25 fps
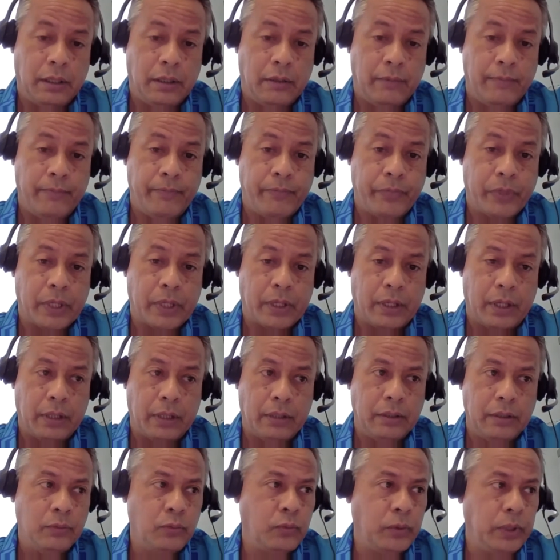um, I
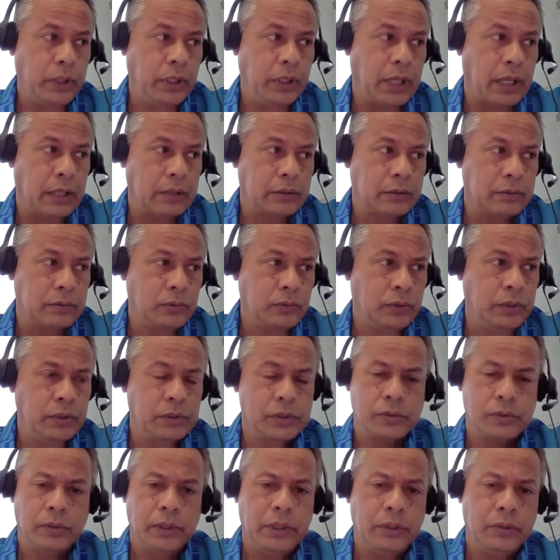think we we
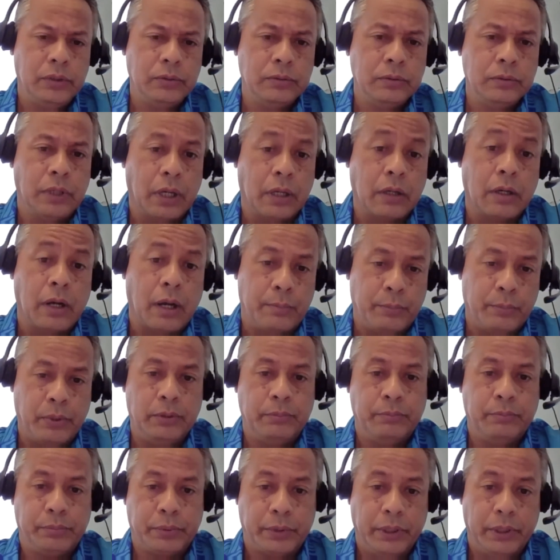usually do a couple